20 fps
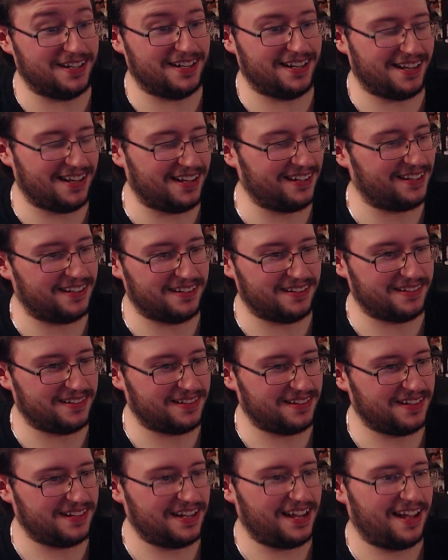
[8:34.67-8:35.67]
I like the
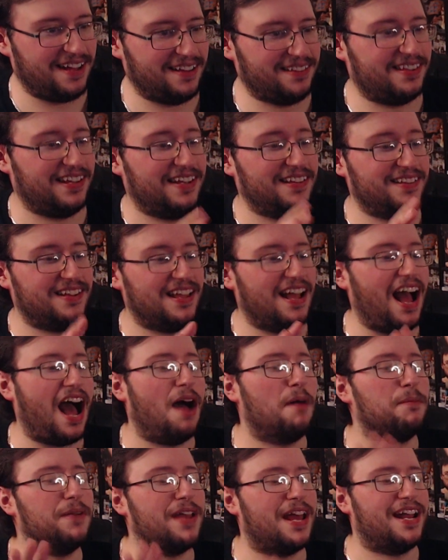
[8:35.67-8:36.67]
yeah. See,
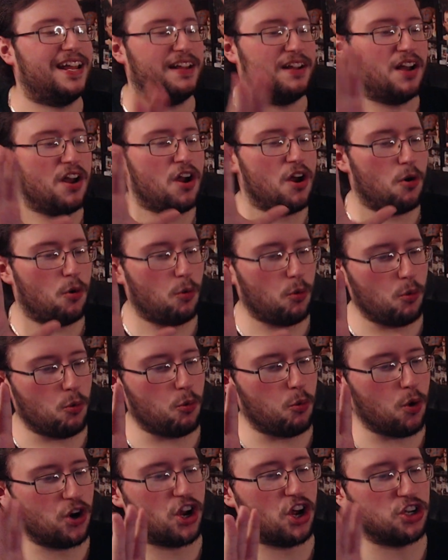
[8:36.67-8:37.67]
I'm getting
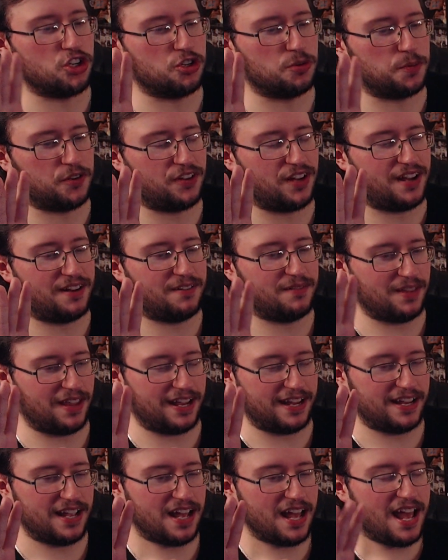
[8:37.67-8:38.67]
100%
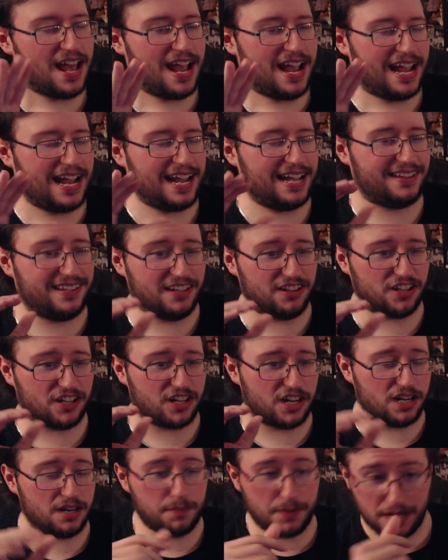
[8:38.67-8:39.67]
like it's either
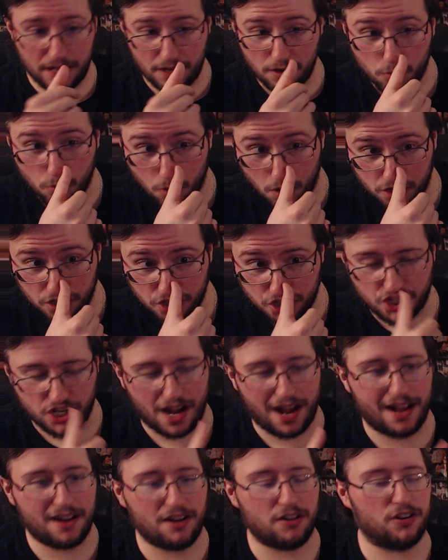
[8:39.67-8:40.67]
going to be one
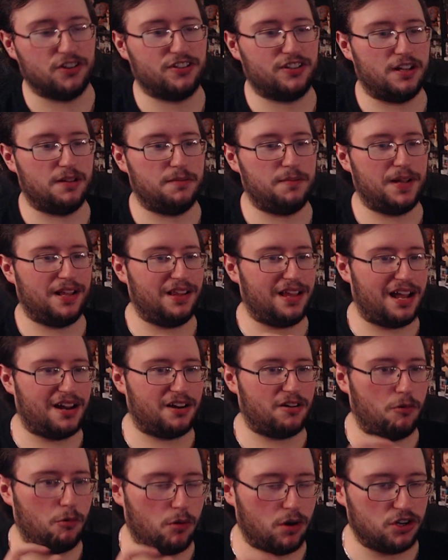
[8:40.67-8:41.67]
shot or it's going to be a lot
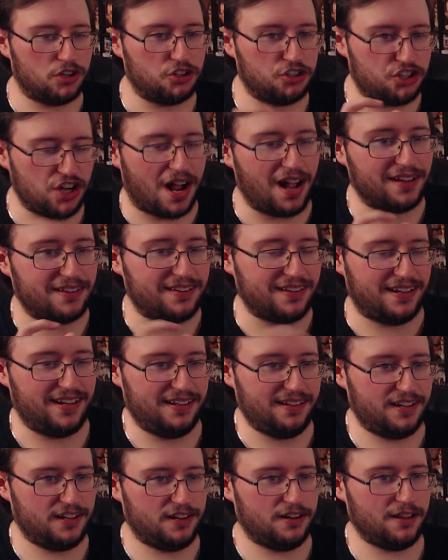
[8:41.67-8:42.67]
of one shots in
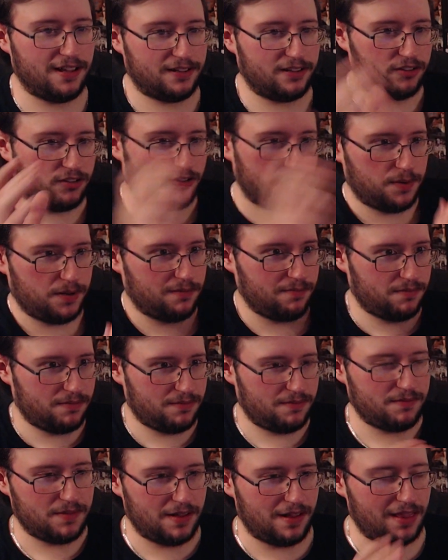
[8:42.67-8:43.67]
it. You know, like there's going to be
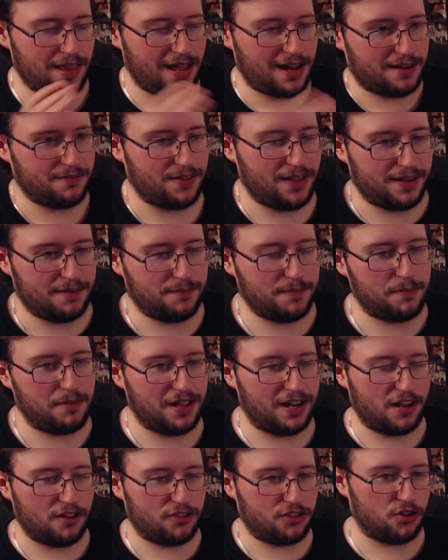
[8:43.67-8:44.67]
a, a lot of like maybe
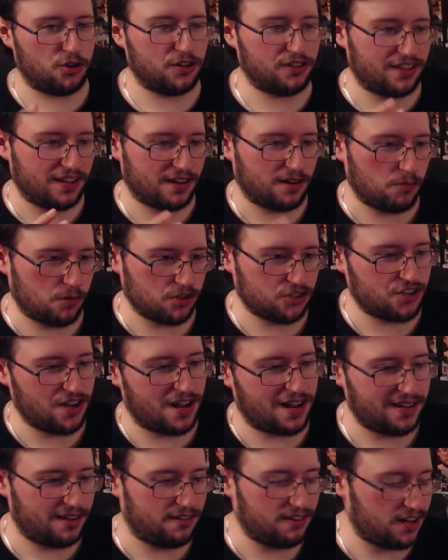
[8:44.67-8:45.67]
like a 30 second one shot
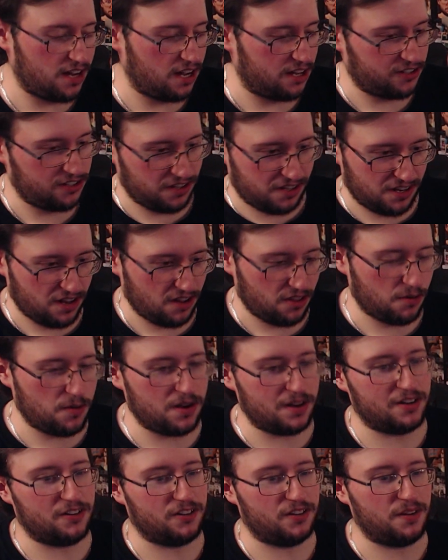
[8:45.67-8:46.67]
and now cut to another
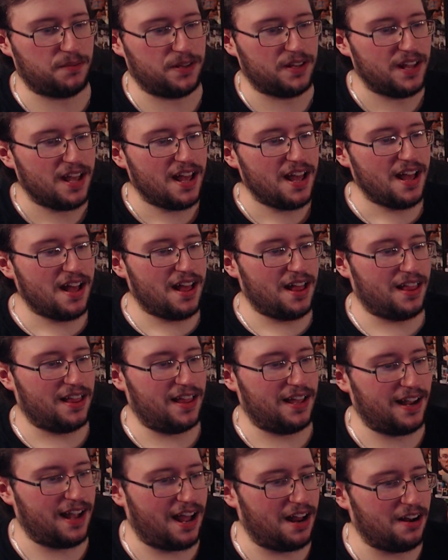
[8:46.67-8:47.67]
one or something.
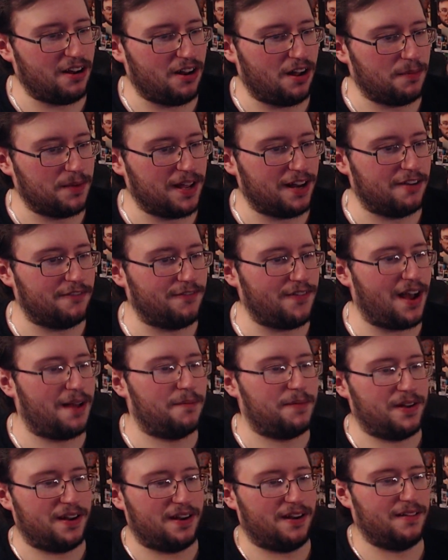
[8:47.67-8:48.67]
Like I don't know, I'm getting a vibe
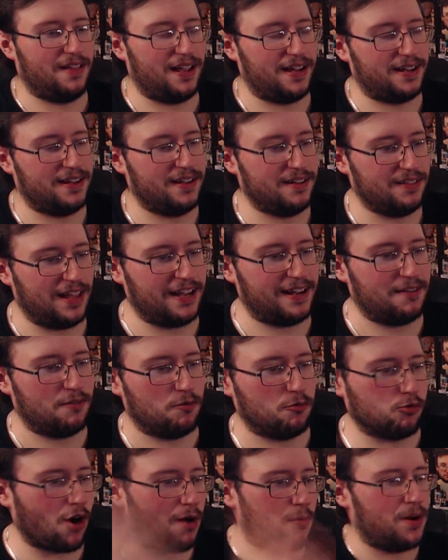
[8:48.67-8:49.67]
here. Like like
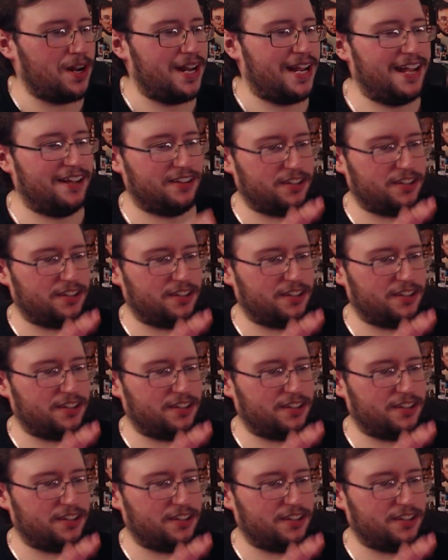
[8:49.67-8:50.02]
right when he hits